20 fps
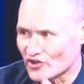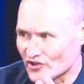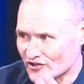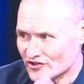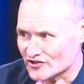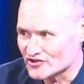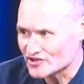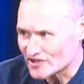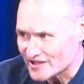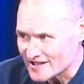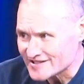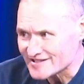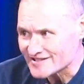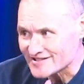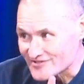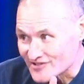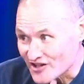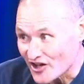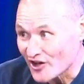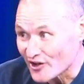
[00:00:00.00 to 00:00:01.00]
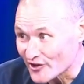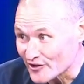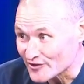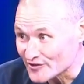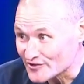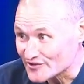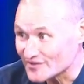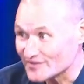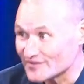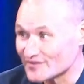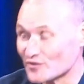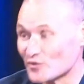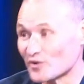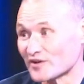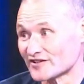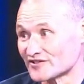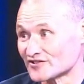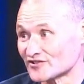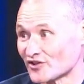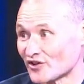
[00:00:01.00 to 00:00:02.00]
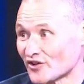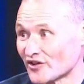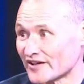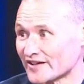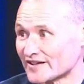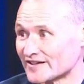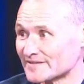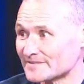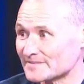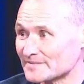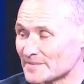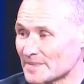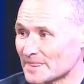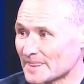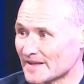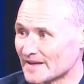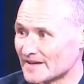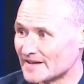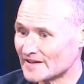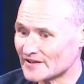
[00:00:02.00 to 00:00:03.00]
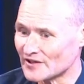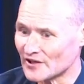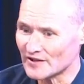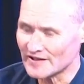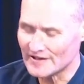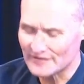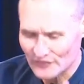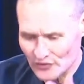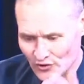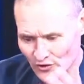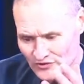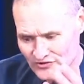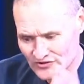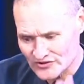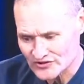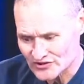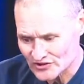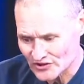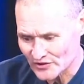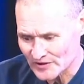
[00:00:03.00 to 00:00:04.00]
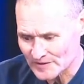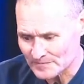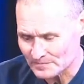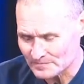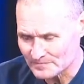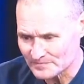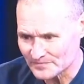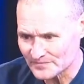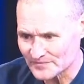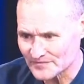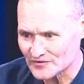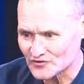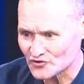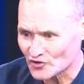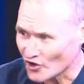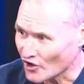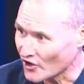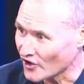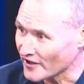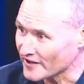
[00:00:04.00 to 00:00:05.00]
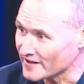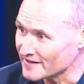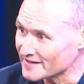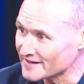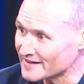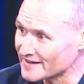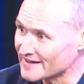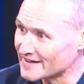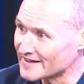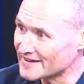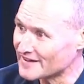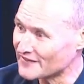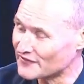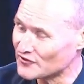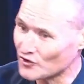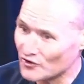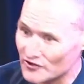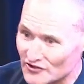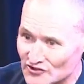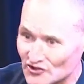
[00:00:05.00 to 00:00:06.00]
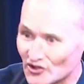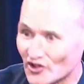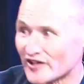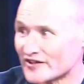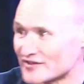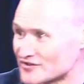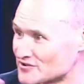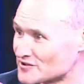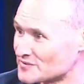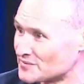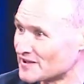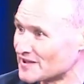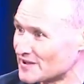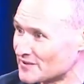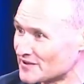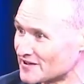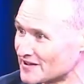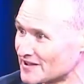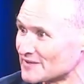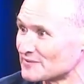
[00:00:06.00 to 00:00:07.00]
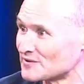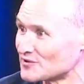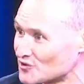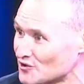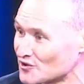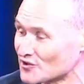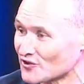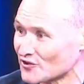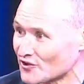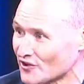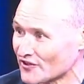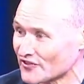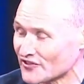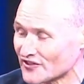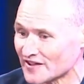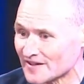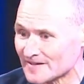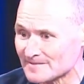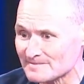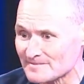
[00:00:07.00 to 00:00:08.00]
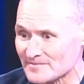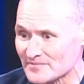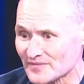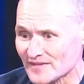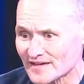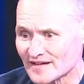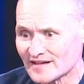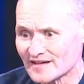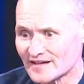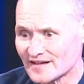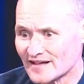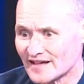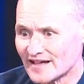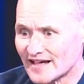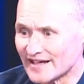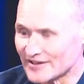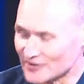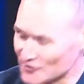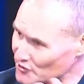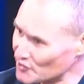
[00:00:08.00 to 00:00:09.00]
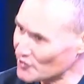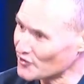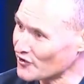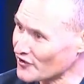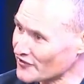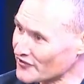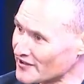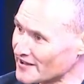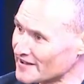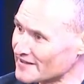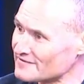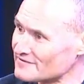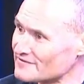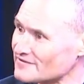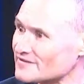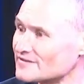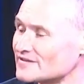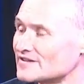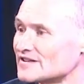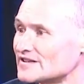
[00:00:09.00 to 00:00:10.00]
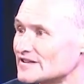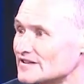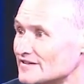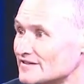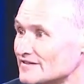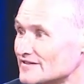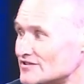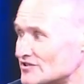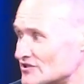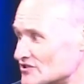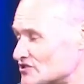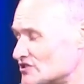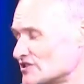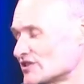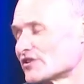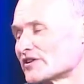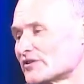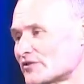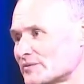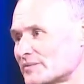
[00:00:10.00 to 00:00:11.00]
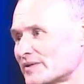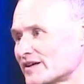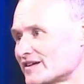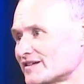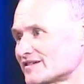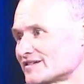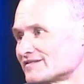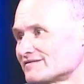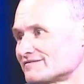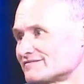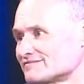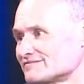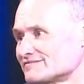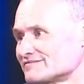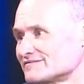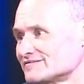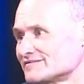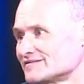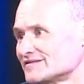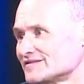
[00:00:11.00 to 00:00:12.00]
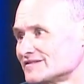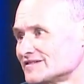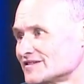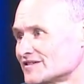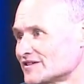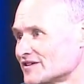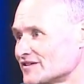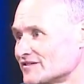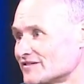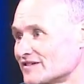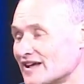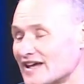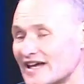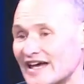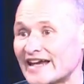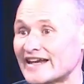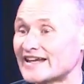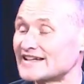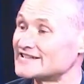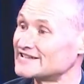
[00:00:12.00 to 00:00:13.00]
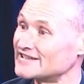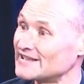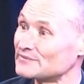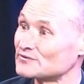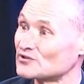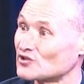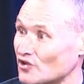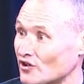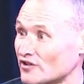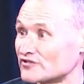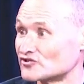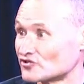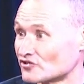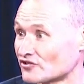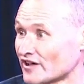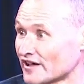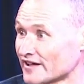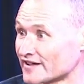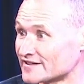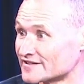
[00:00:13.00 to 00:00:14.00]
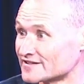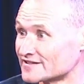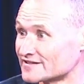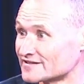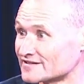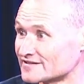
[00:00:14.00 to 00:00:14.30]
Jesus knows what it's like. If you're sincerely trying, if your desire is to be with Him and do the right thing, and you do the wrong thing, sincerely repent. And accept God's grace.